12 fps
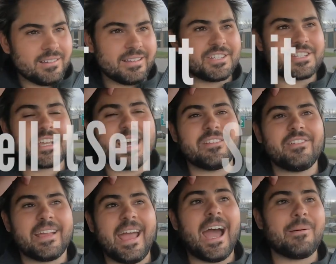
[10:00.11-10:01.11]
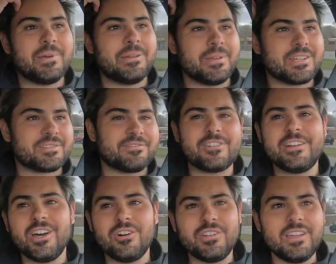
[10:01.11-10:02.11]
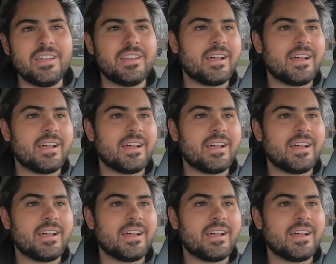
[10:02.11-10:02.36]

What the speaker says: It just kind of like happened because a friend owned it